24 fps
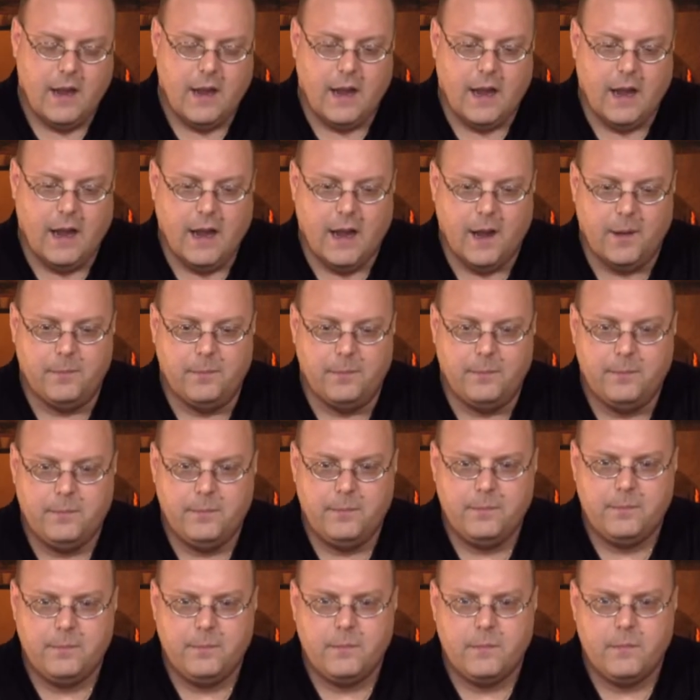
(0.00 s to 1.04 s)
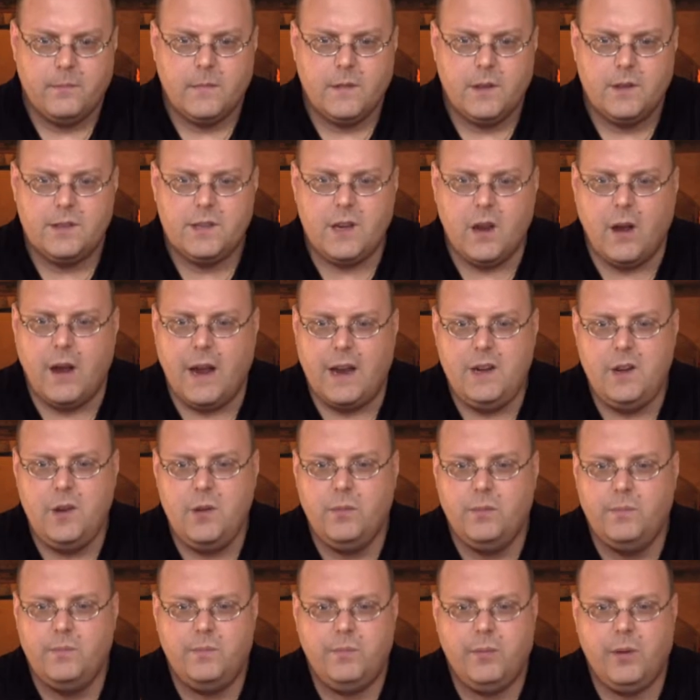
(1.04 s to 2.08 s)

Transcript: Um, so I knew